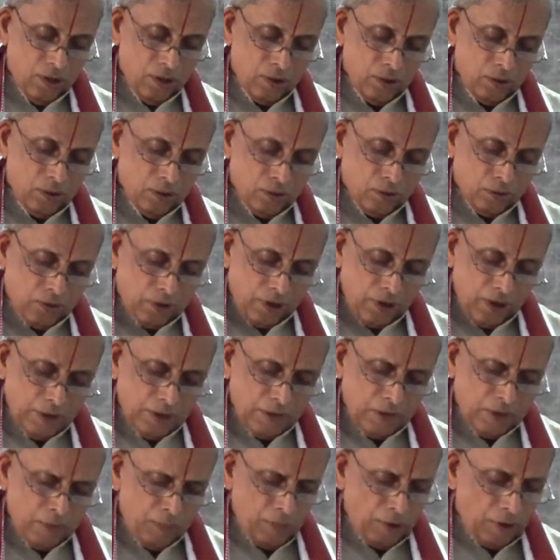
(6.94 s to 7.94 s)
to treat
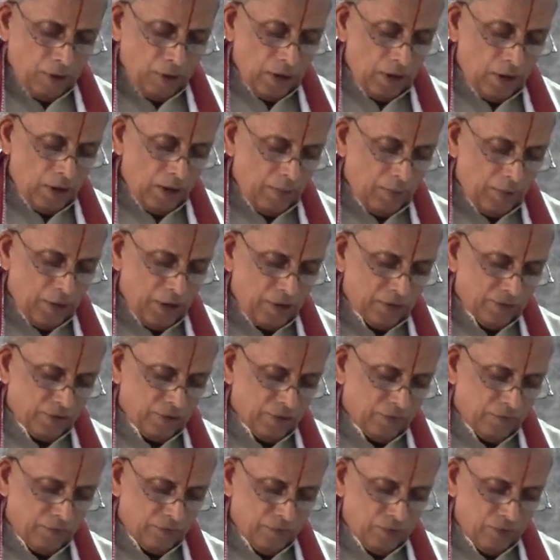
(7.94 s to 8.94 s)
our bodily
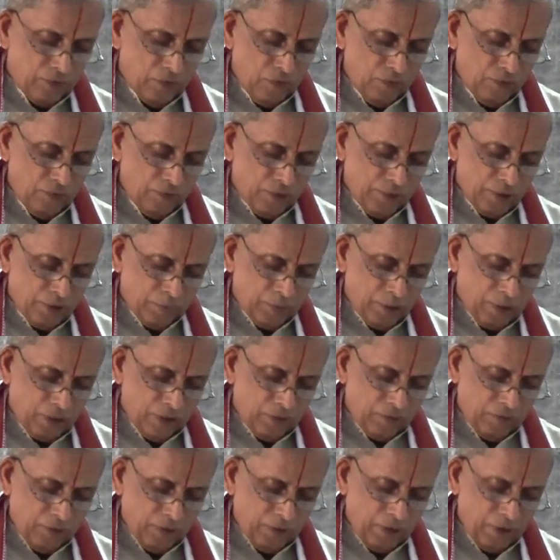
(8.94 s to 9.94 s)
limitations with due wisdom, that
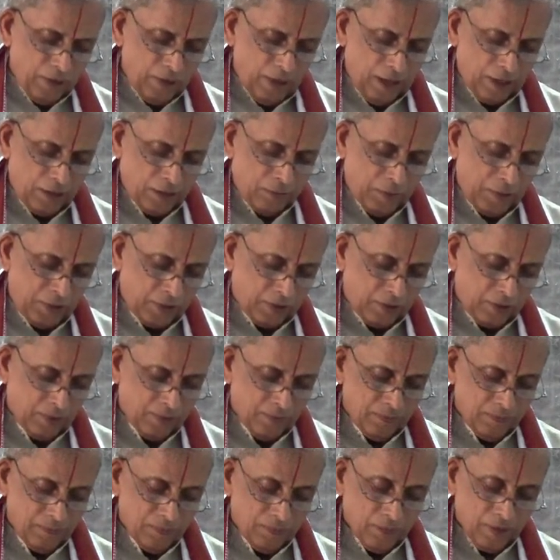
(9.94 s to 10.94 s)
is one aspect,
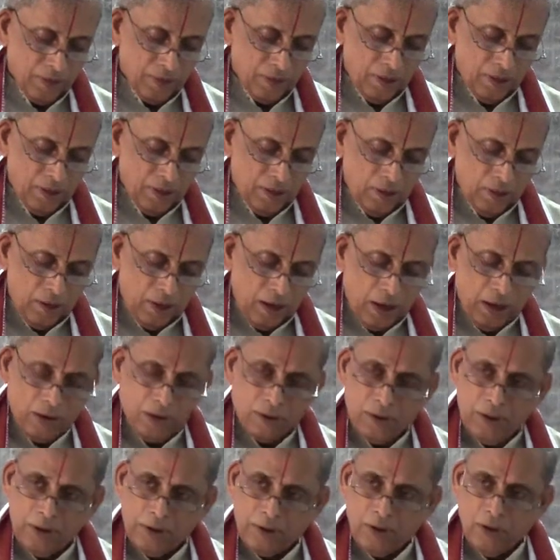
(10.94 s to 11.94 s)
and
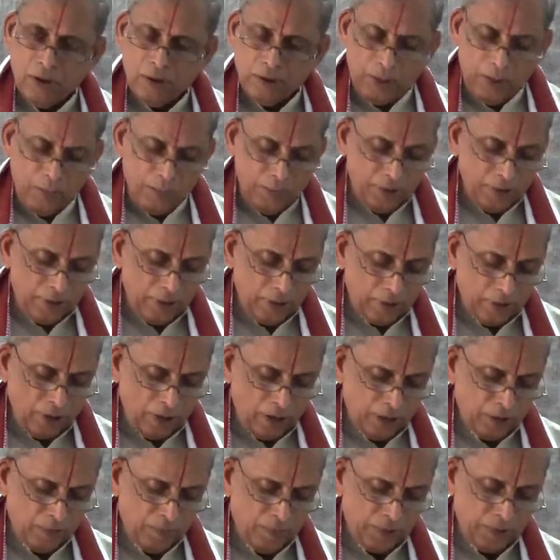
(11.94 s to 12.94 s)
to ignore them is the other
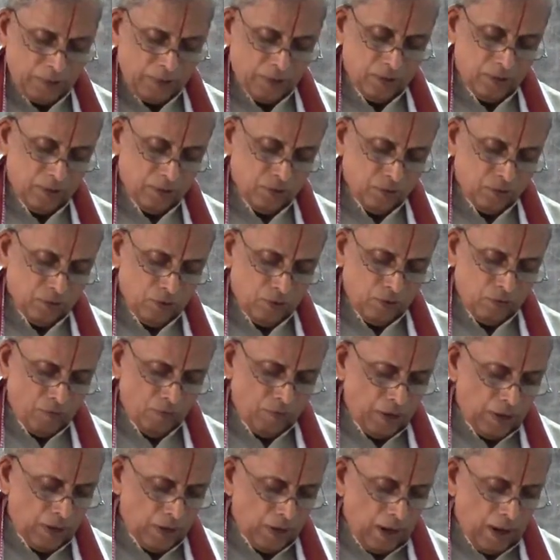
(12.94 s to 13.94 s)
aspect. So
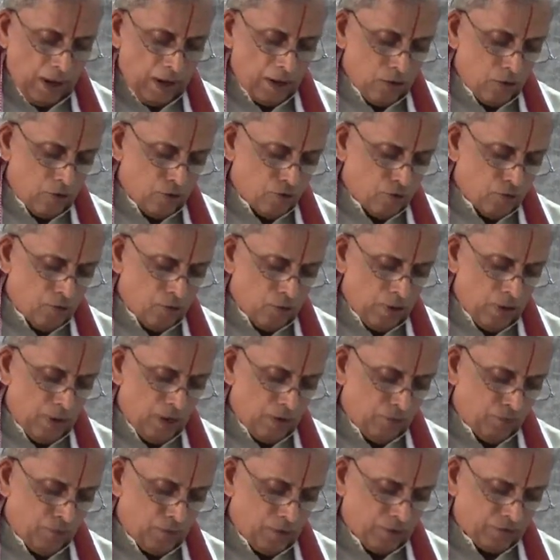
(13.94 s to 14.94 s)
one attitude
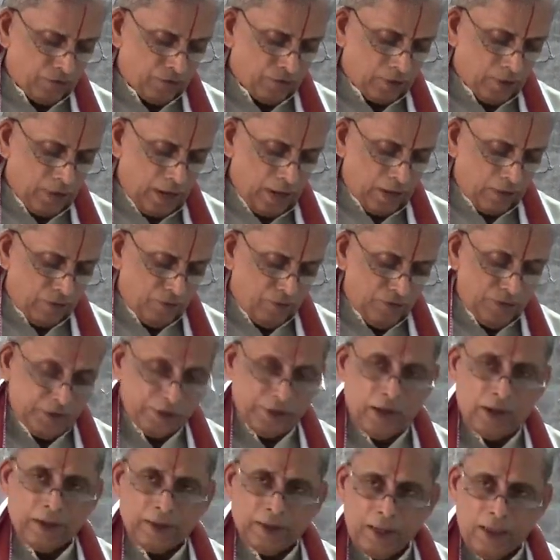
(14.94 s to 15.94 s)
infers right
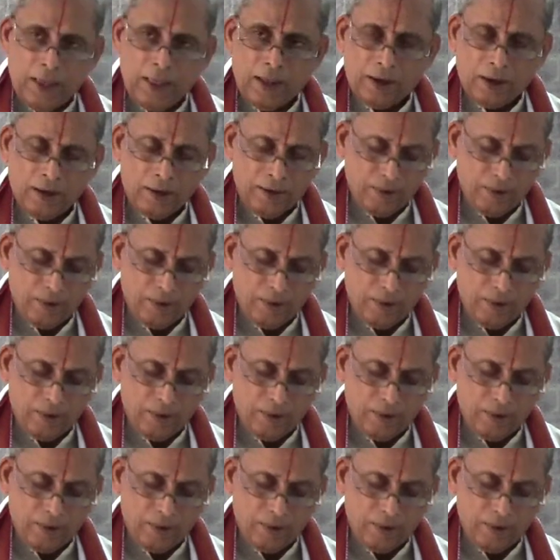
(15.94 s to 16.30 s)
physical care.